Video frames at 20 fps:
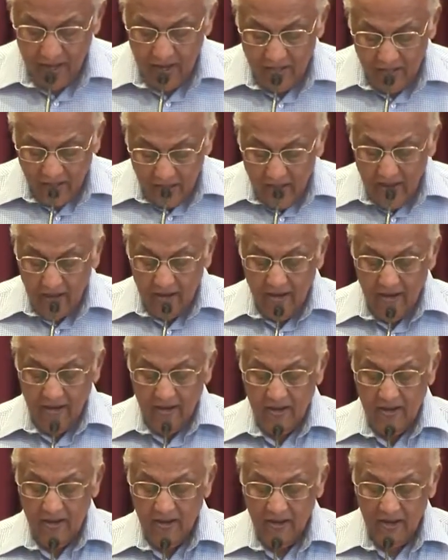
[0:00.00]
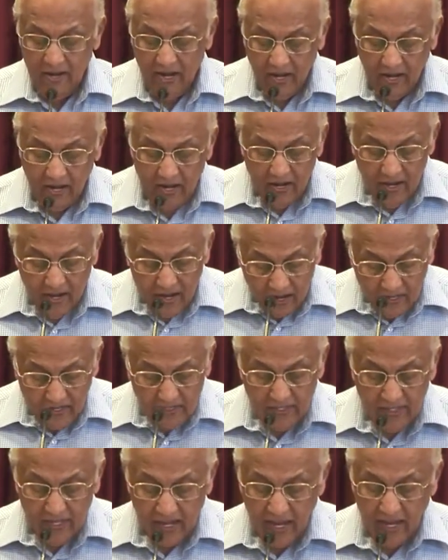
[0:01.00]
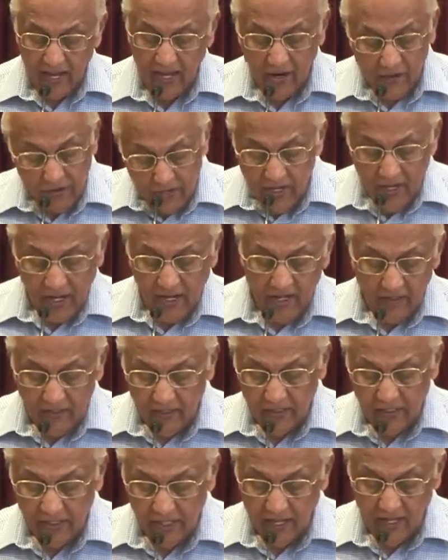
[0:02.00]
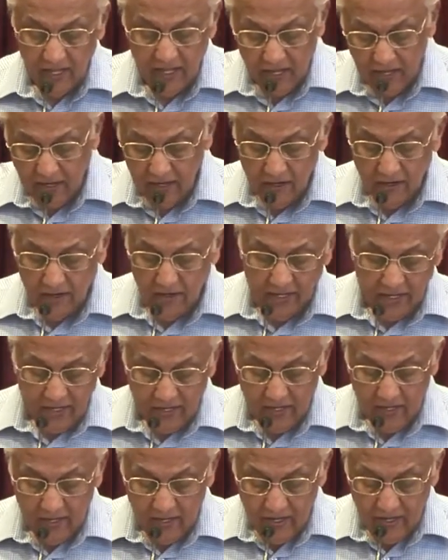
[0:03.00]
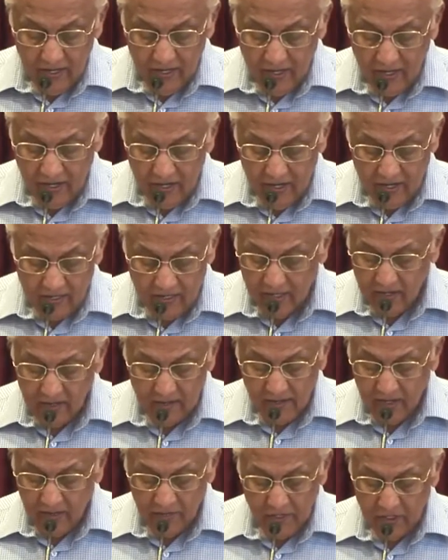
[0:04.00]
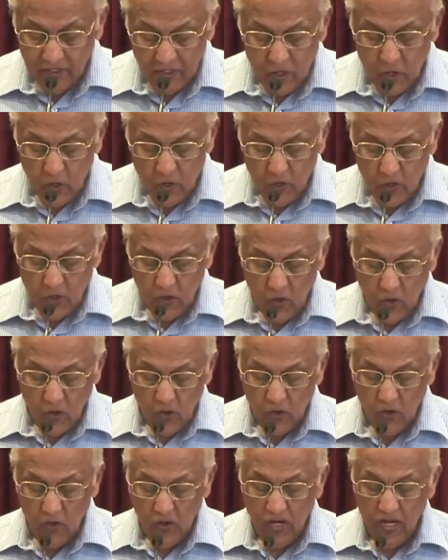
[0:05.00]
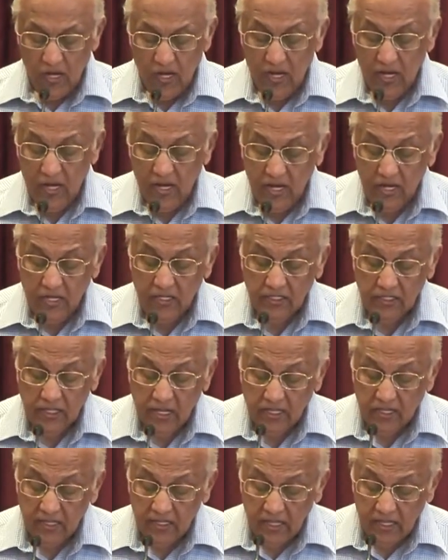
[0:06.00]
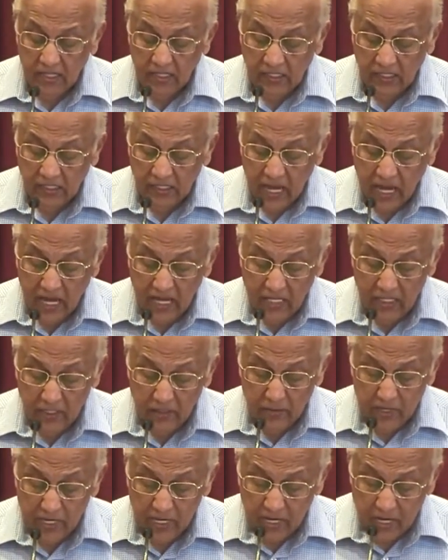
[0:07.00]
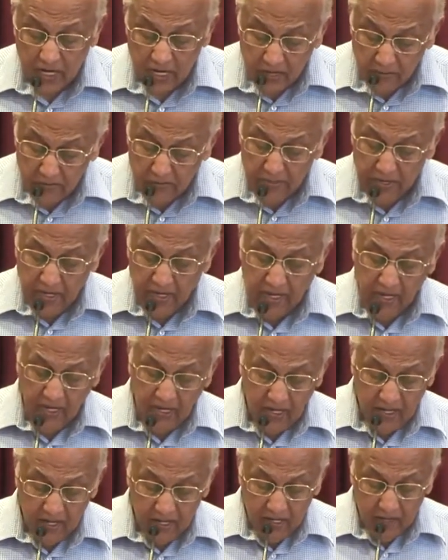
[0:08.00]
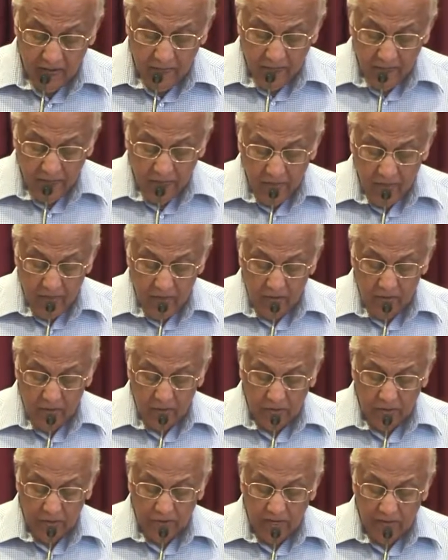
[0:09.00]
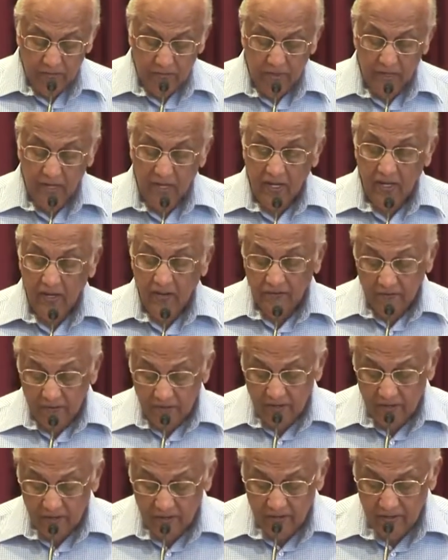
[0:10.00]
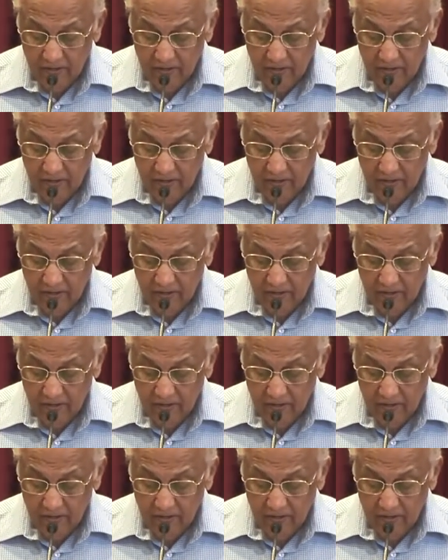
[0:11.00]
And then he did not say, go and heal the sick and go and cast out demons. No, no, no. He said, these signs will accompany those who have believed.